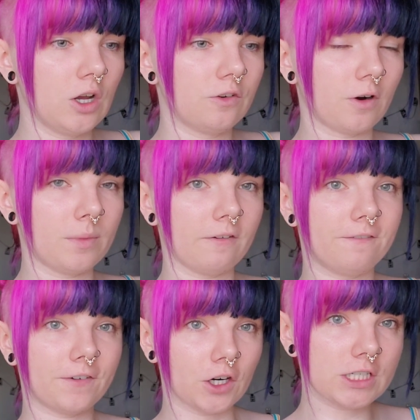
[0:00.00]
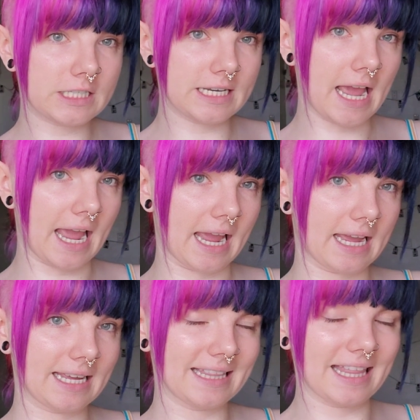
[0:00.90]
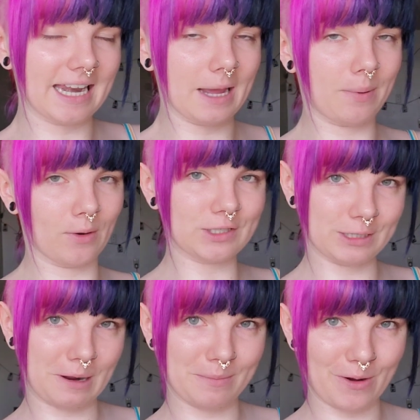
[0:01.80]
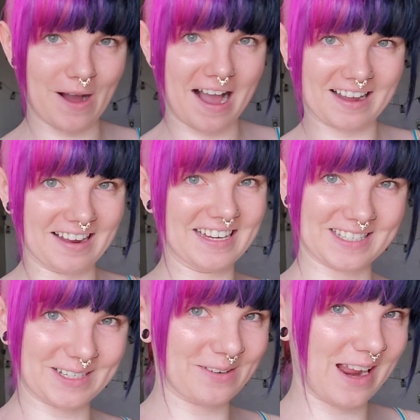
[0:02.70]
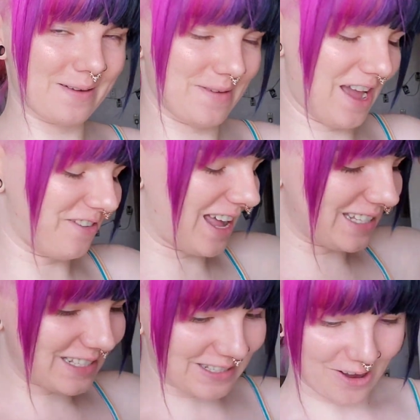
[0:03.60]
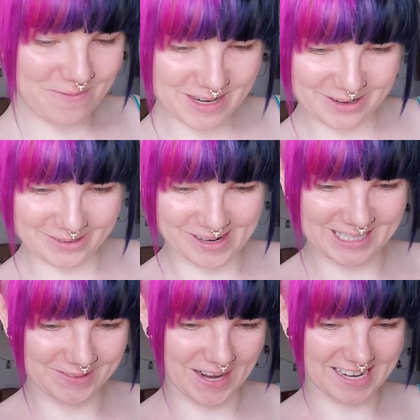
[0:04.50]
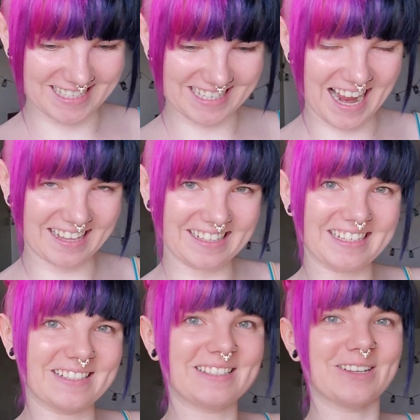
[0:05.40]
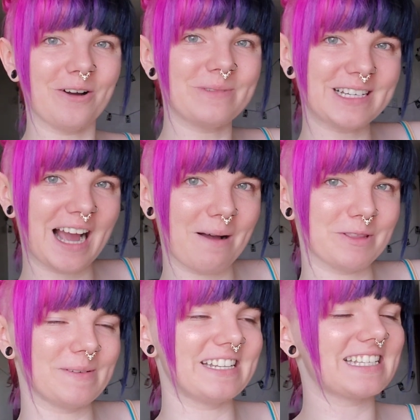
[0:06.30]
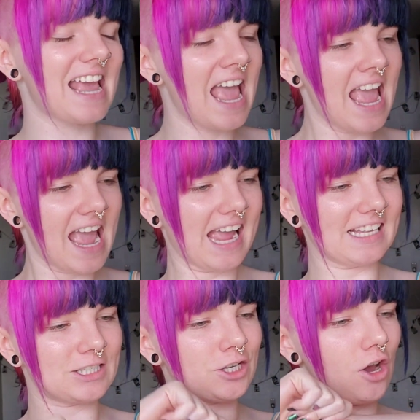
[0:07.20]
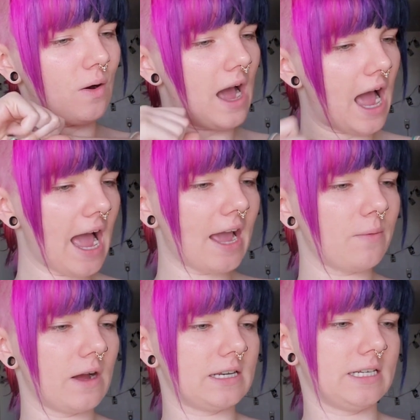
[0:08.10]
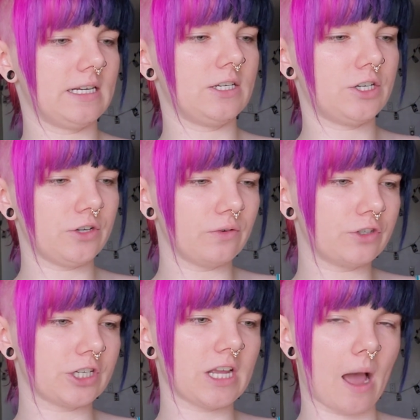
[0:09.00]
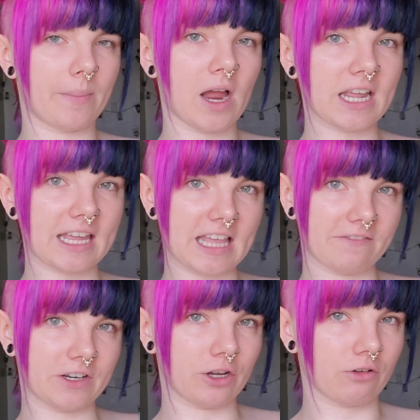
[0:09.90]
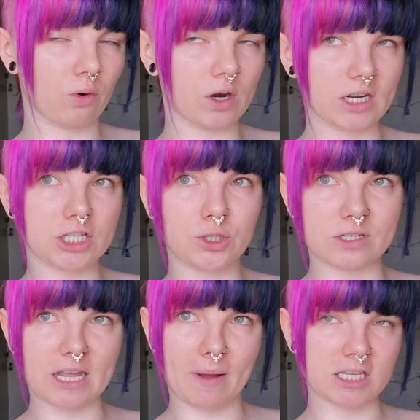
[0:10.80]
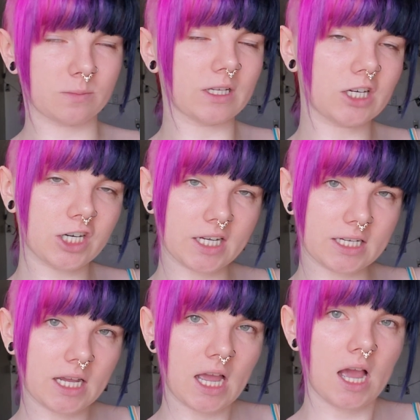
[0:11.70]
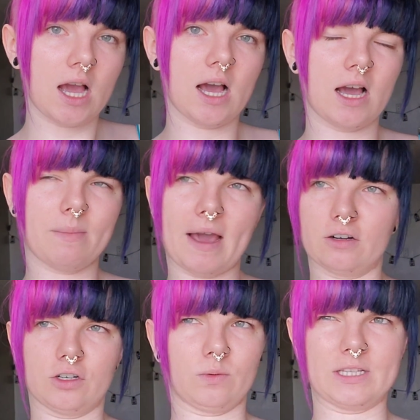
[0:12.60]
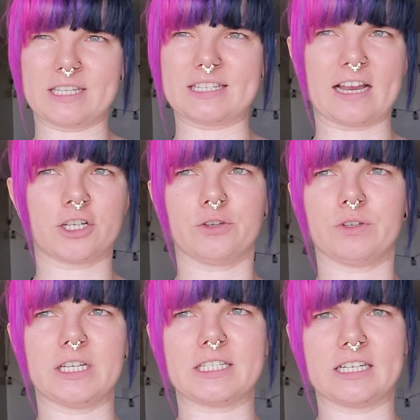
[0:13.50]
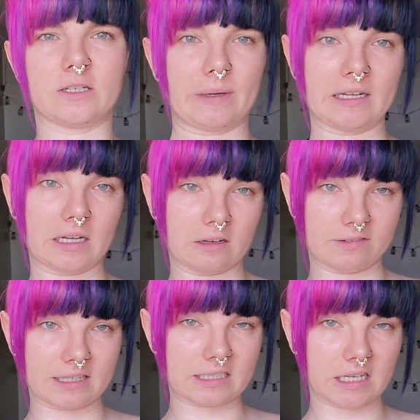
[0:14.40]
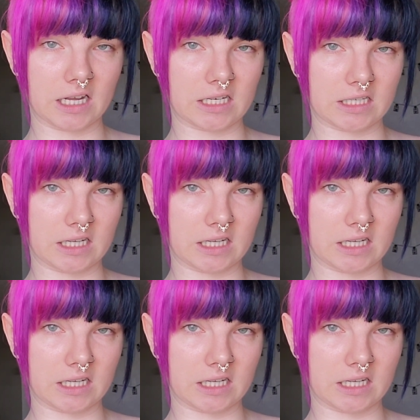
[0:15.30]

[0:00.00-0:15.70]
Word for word: From the first day that I posted my mohawk on Instagram, I've had so many requests for how to style it and so many compliments. And so I wanted to just hop on and get that video recorded as soon as I possibly could. Um, I don't know when this is actually releasing, depending on how fast I edit